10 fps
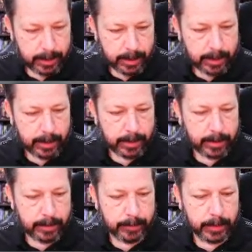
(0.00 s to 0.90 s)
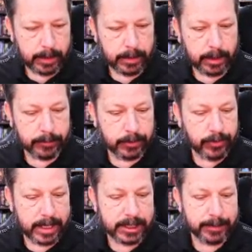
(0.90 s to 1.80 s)
The
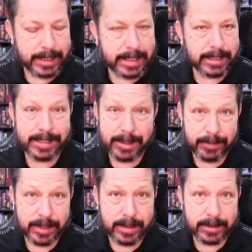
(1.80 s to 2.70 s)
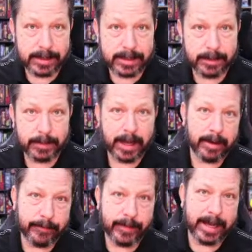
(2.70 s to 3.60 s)
unretract speed, same thing, except
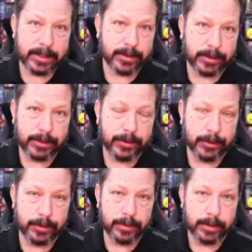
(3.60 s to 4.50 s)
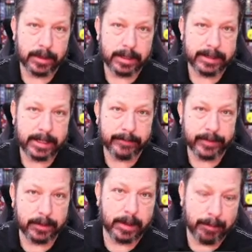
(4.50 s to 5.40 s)
how fast are you getting
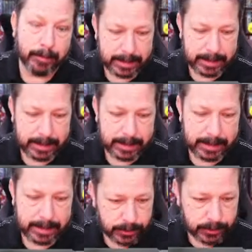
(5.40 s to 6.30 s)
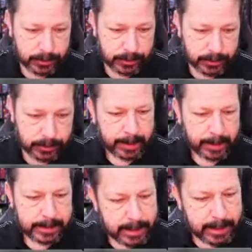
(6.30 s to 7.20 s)
filament back to the nozzle.
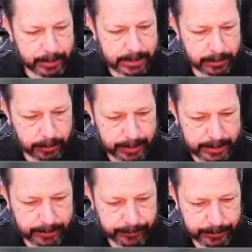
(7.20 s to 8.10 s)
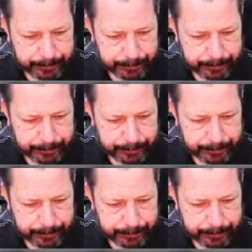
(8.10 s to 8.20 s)
Z-hop is a little bit different.